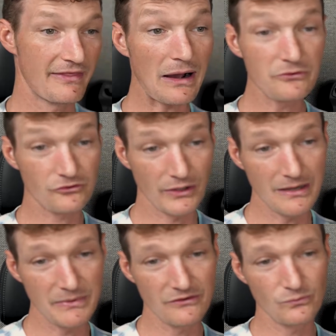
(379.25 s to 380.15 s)
that was
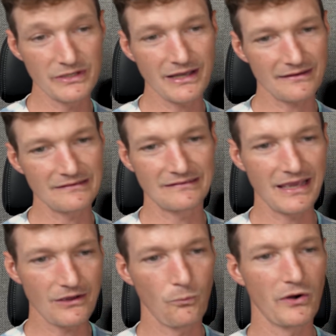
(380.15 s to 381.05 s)
great because we got to
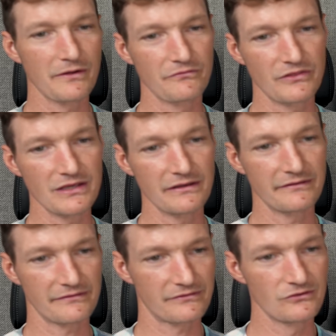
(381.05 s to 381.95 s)
take one of
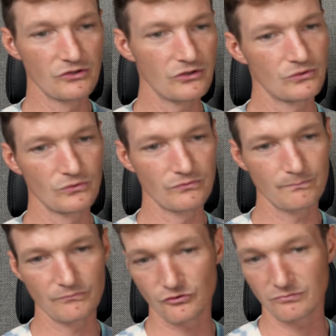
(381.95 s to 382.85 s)
these new
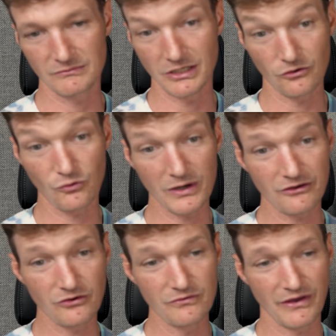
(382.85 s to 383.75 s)

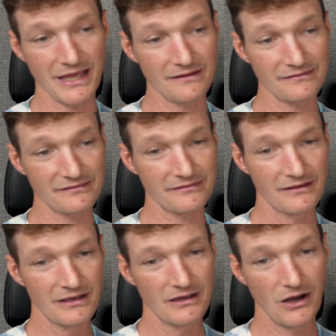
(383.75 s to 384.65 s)
22 vans
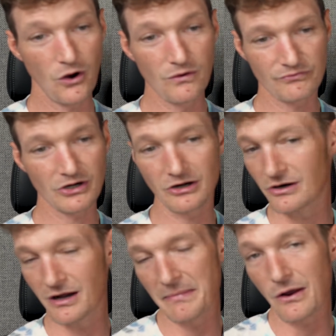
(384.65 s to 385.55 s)

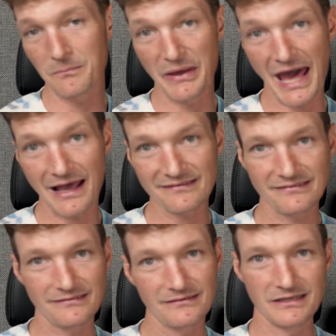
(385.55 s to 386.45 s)
over a mountain
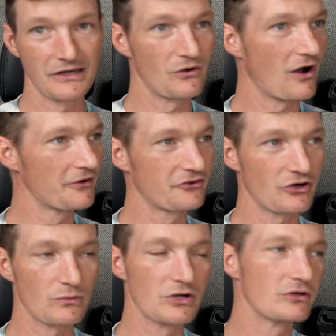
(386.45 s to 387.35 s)
pass, on
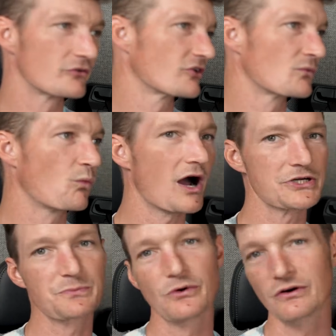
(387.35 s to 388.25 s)
dirt roads, on
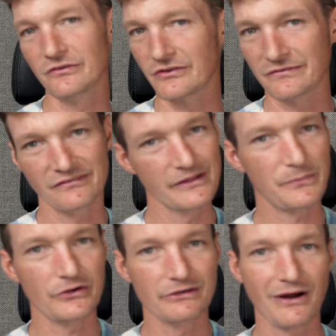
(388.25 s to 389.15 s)
washboards, on
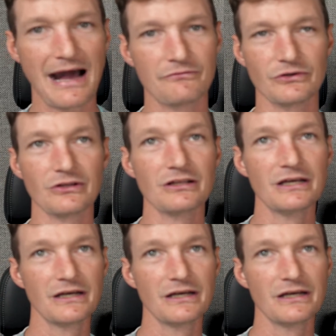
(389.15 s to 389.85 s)
slippery gravel,